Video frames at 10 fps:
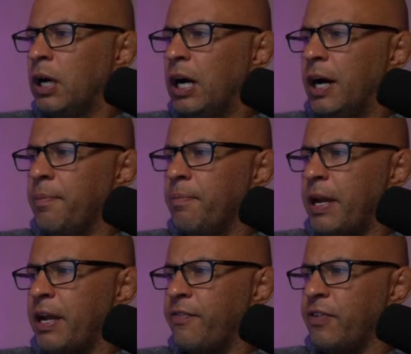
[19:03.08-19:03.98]

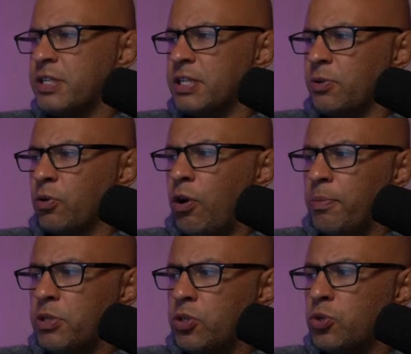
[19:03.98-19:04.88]
Matt Heffler says there were
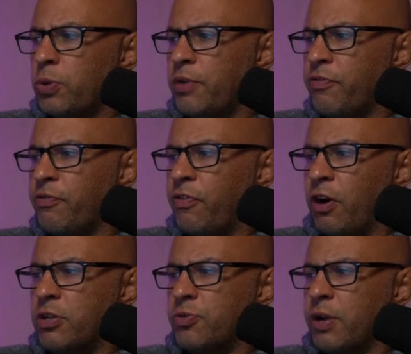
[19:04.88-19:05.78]
comments on Twitter from
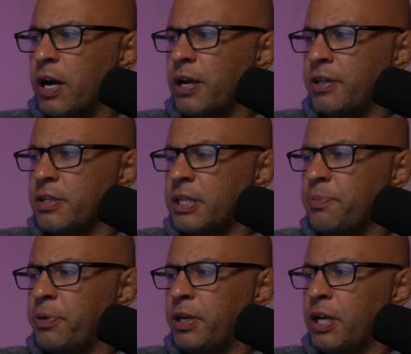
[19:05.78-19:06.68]
fighters regarding the
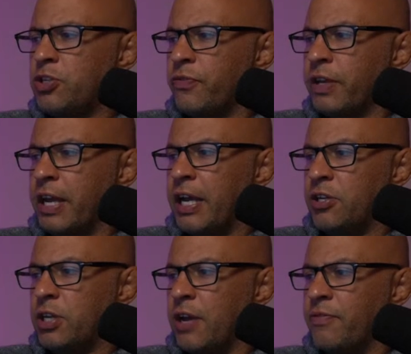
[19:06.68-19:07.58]
slippery nature of the
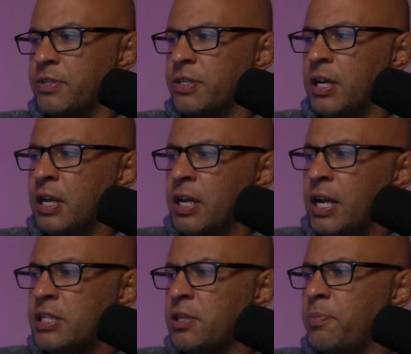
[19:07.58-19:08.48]
cage canvas,
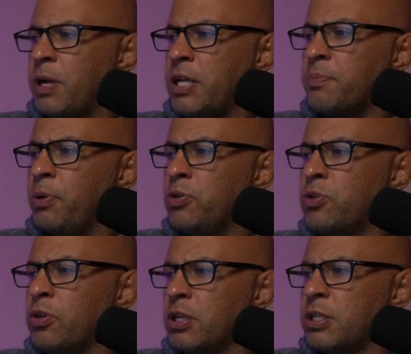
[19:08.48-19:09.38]
as
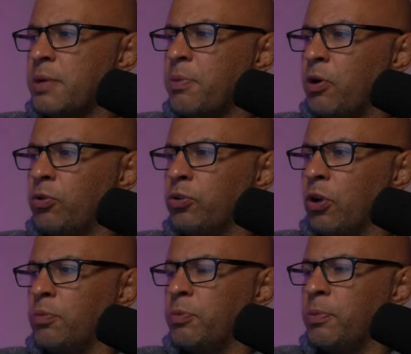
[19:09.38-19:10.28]
opposed to like zebra or
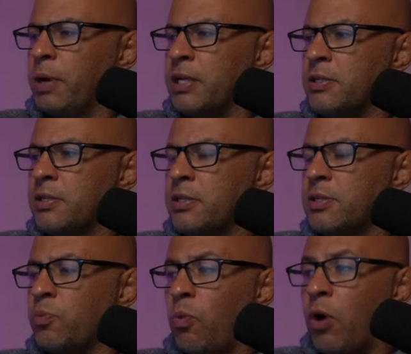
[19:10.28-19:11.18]
dolomere
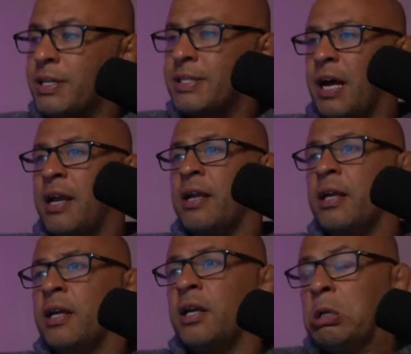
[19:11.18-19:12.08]
mats. Why is that?
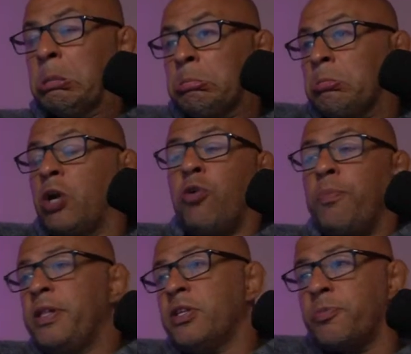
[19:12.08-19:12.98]
It could
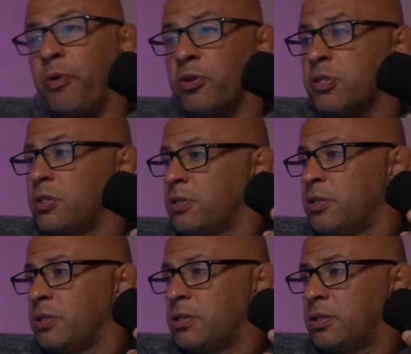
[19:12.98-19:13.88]
be the
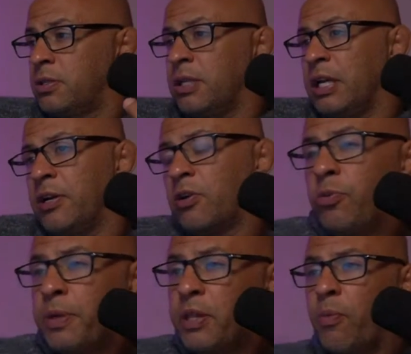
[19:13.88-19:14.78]
sponsors. It
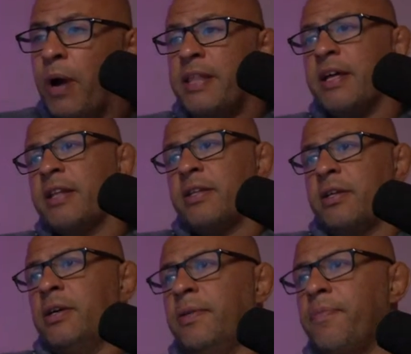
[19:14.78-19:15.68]
could be the way that
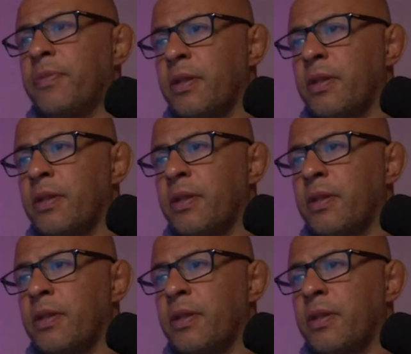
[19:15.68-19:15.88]
the